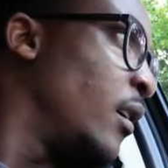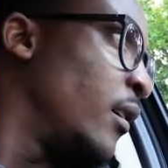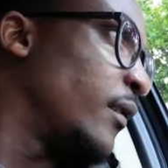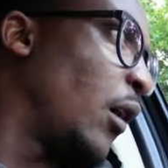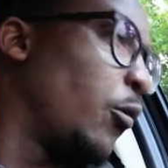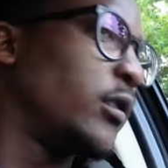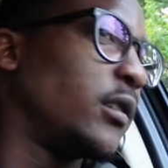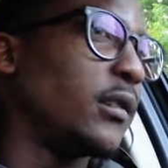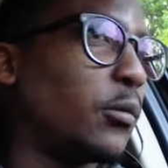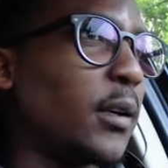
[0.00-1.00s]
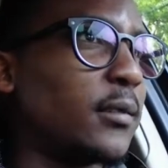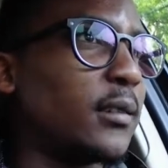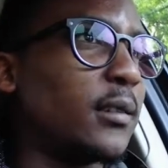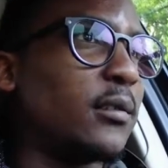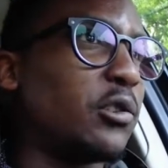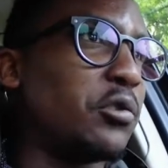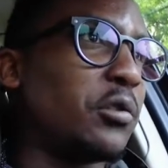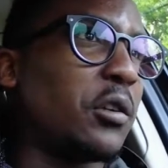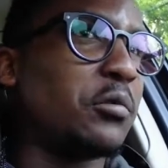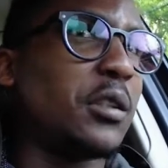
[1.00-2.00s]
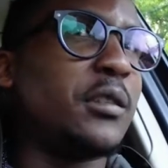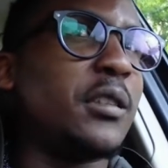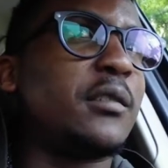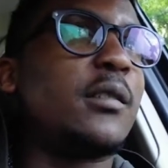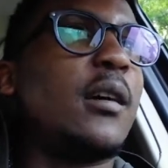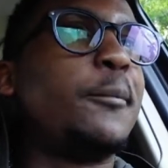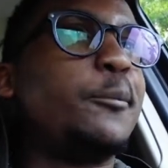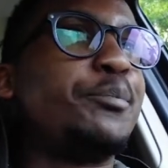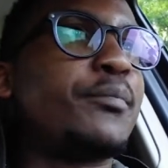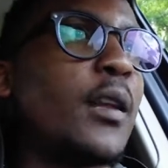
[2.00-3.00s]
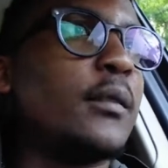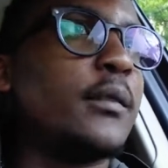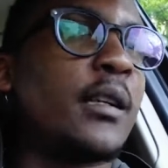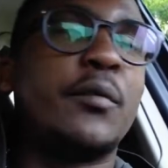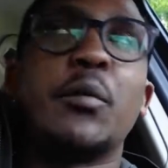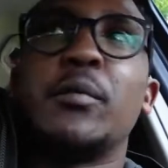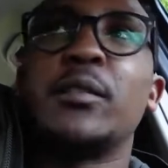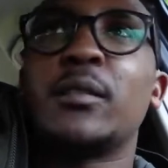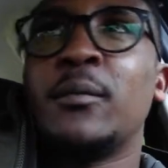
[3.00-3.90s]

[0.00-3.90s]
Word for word: that wasn't the wise decision. I could have just taken the risk,